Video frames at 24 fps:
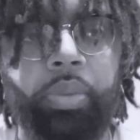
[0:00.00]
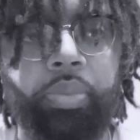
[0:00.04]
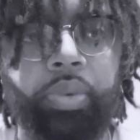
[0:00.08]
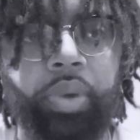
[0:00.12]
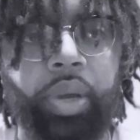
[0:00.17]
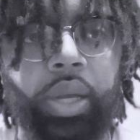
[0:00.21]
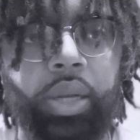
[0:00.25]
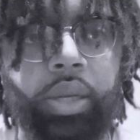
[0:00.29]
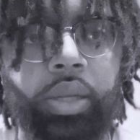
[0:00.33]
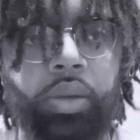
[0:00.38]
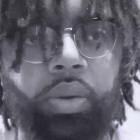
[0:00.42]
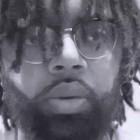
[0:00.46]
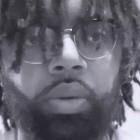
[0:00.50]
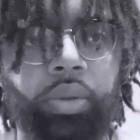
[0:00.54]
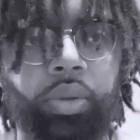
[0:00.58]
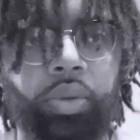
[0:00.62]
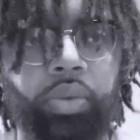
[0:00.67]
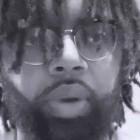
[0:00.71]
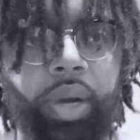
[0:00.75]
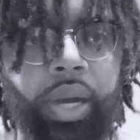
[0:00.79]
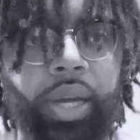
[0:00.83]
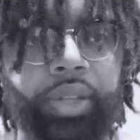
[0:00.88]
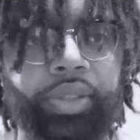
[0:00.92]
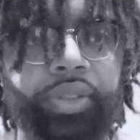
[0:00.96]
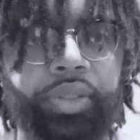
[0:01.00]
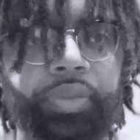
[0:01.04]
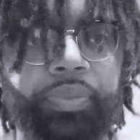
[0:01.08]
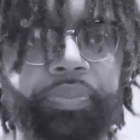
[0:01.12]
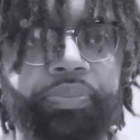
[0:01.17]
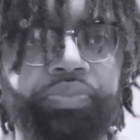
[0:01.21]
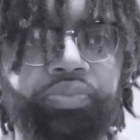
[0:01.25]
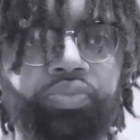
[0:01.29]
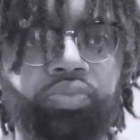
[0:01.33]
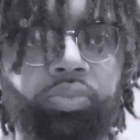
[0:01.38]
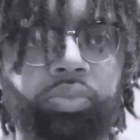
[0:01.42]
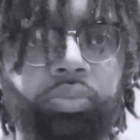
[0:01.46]
Brandy on the Rocks.
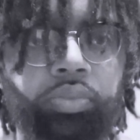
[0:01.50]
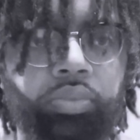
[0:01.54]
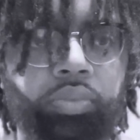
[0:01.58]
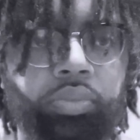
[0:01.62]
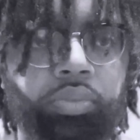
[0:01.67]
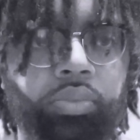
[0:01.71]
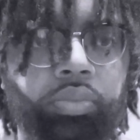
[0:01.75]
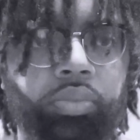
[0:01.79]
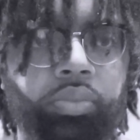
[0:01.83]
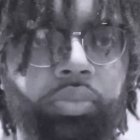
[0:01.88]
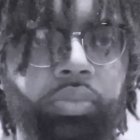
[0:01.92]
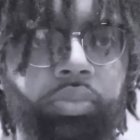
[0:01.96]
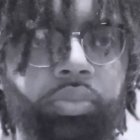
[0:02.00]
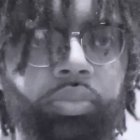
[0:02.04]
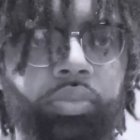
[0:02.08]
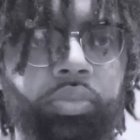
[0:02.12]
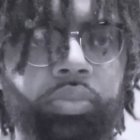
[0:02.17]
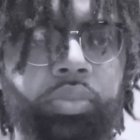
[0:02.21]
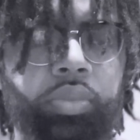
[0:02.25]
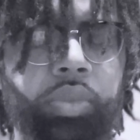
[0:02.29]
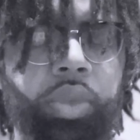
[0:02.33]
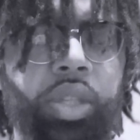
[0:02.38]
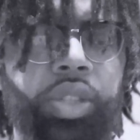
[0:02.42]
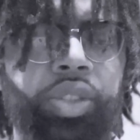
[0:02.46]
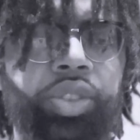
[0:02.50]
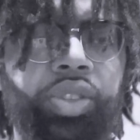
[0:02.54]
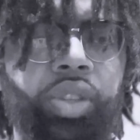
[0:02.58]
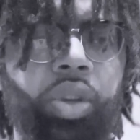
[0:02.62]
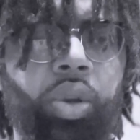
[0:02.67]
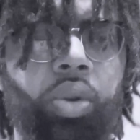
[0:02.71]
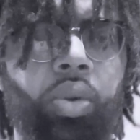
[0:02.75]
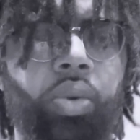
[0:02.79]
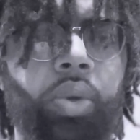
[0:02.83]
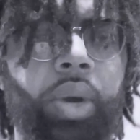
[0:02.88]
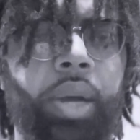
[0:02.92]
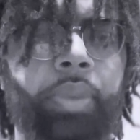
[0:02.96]

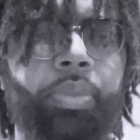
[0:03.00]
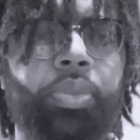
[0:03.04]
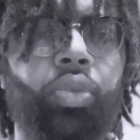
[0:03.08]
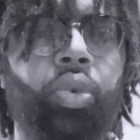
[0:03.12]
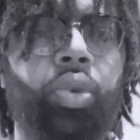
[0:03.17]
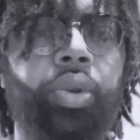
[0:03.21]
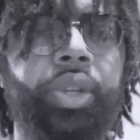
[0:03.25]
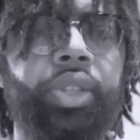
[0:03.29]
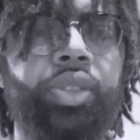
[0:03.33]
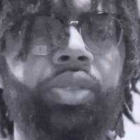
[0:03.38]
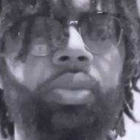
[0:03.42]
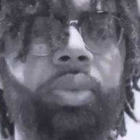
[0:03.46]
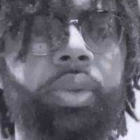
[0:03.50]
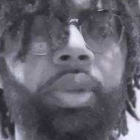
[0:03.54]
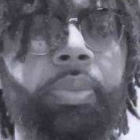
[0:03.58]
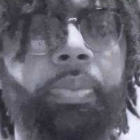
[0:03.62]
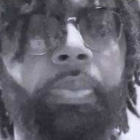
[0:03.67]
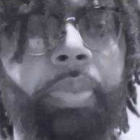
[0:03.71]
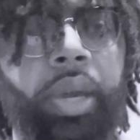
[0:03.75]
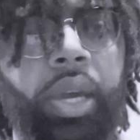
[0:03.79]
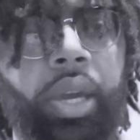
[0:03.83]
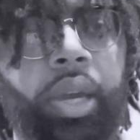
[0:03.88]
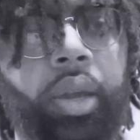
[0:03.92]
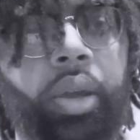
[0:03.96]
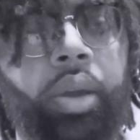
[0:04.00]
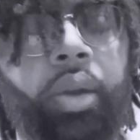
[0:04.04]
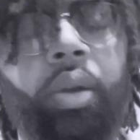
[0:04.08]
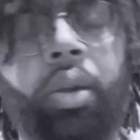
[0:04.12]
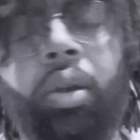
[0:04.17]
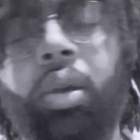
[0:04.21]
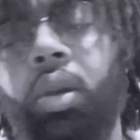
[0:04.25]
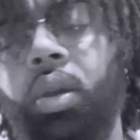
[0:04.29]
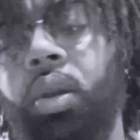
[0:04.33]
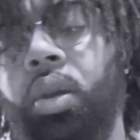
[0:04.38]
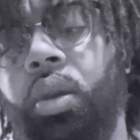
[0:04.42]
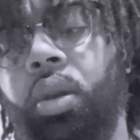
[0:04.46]
So I'm going to
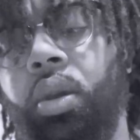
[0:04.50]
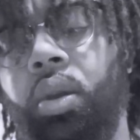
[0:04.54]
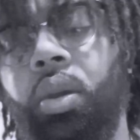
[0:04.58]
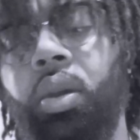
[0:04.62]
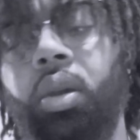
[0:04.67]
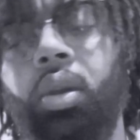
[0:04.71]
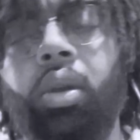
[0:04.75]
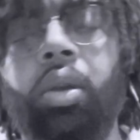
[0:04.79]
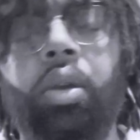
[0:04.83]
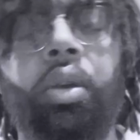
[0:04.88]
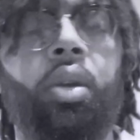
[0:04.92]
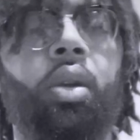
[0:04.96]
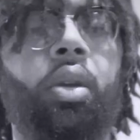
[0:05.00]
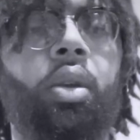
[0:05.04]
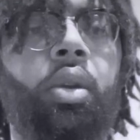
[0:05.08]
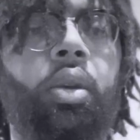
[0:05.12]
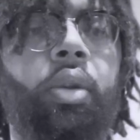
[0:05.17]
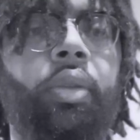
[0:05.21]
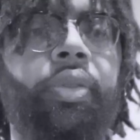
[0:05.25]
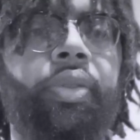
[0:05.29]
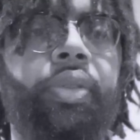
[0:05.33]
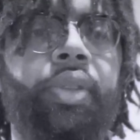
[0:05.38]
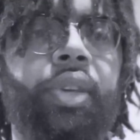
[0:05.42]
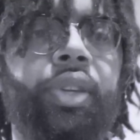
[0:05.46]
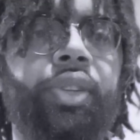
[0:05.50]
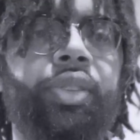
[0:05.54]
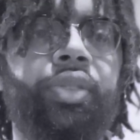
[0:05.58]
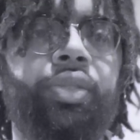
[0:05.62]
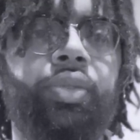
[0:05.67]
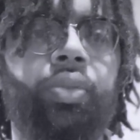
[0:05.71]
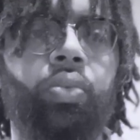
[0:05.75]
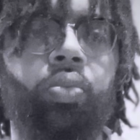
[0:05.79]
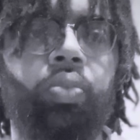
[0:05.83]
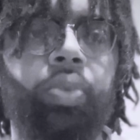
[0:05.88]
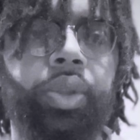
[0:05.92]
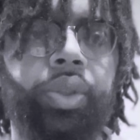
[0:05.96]
compare this
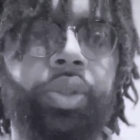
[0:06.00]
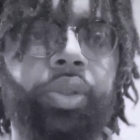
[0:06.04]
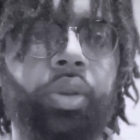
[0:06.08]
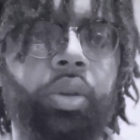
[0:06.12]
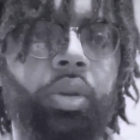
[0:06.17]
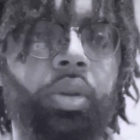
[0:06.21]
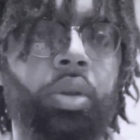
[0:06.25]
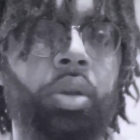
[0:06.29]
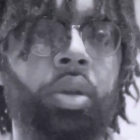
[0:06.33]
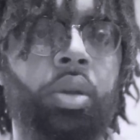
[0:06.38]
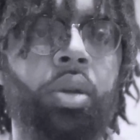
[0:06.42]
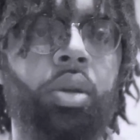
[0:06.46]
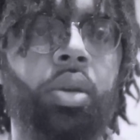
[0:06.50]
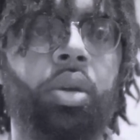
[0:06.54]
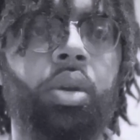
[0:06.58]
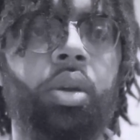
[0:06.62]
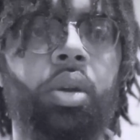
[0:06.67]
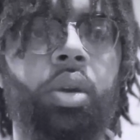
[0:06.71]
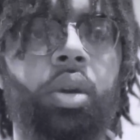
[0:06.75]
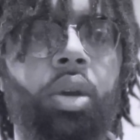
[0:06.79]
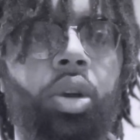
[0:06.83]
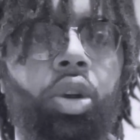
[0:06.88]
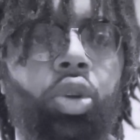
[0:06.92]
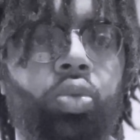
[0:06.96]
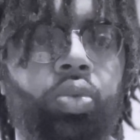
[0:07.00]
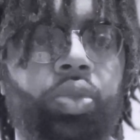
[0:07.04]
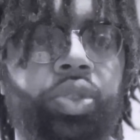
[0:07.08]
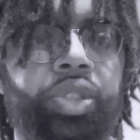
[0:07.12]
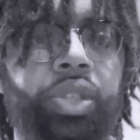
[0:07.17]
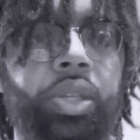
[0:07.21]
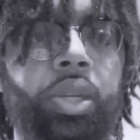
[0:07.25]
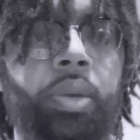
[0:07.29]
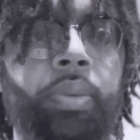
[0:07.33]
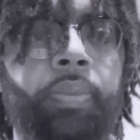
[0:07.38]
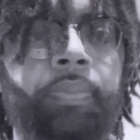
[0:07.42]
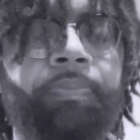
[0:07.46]
with the
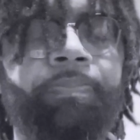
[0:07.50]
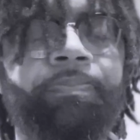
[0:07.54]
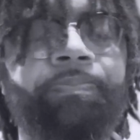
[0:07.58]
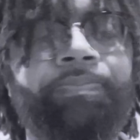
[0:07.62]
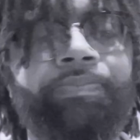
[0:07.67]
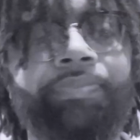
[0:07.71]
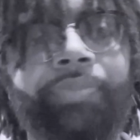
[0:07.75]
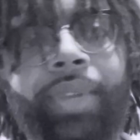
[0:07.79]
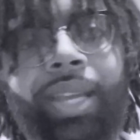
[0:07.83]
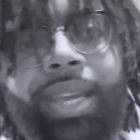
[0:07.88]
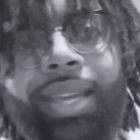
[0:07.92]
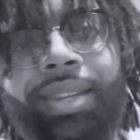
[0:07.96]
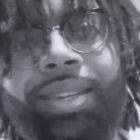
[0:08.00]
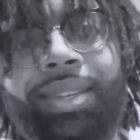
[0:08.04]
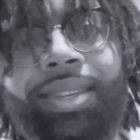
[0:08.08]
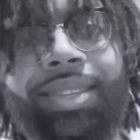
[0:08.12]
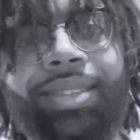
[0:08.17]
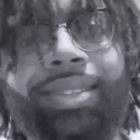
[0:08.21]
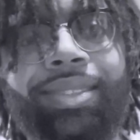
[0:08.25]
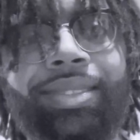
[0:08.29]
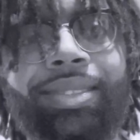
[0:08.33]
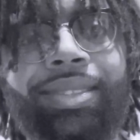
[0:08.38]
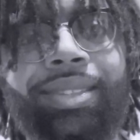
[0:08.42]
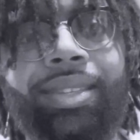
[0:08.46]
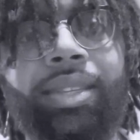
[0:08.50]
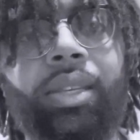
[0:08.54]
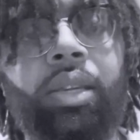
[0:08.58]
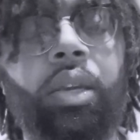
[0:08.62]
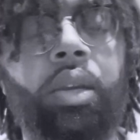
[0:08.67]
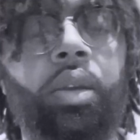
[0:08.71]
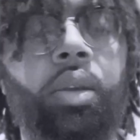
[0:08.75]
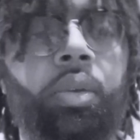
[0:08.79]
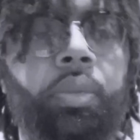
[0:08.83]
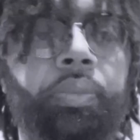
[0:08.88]
OG and then see